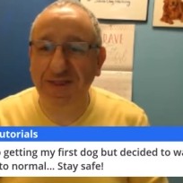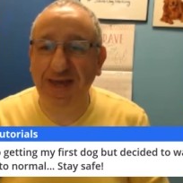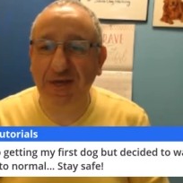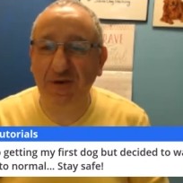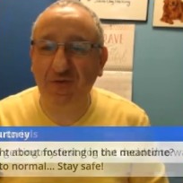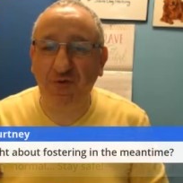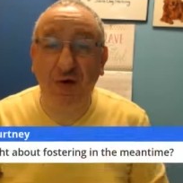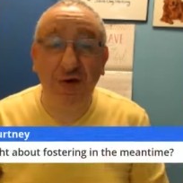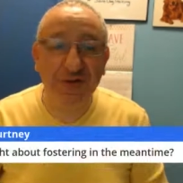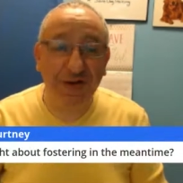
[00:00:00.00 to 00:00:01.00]
Thank you
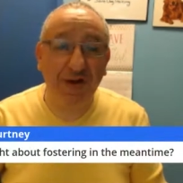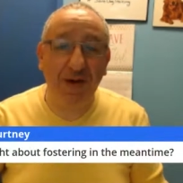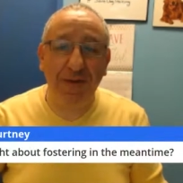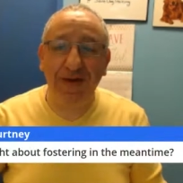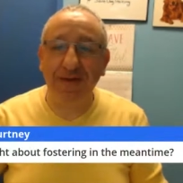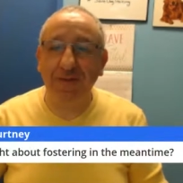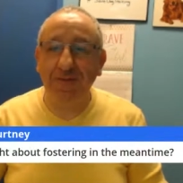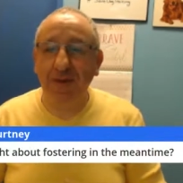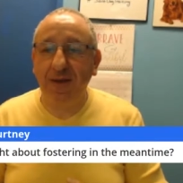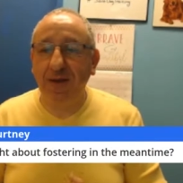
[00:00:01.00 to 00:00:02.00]
for the comment.
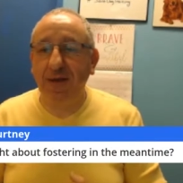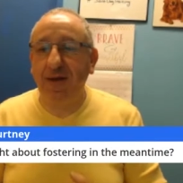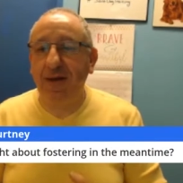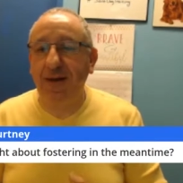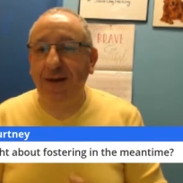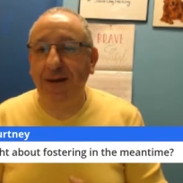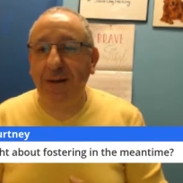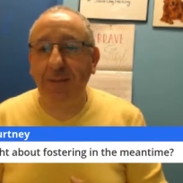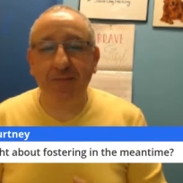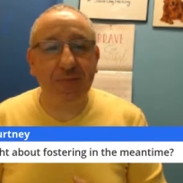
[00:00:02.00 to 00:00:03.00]

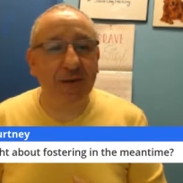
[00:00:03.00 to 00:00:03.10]
Um,